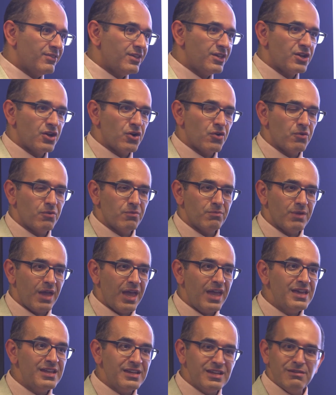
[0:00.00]
you know,
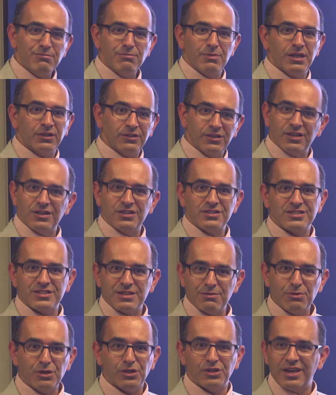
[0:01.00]
80 million
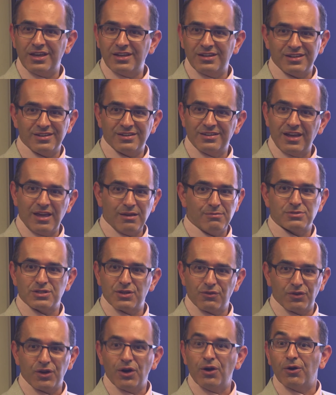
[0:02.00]
simulated games
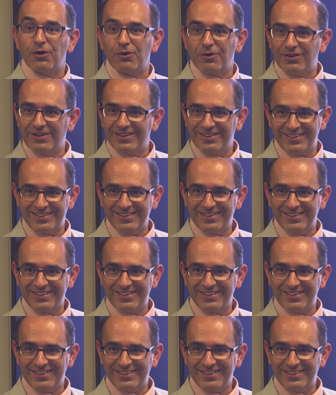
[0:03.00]
of Go,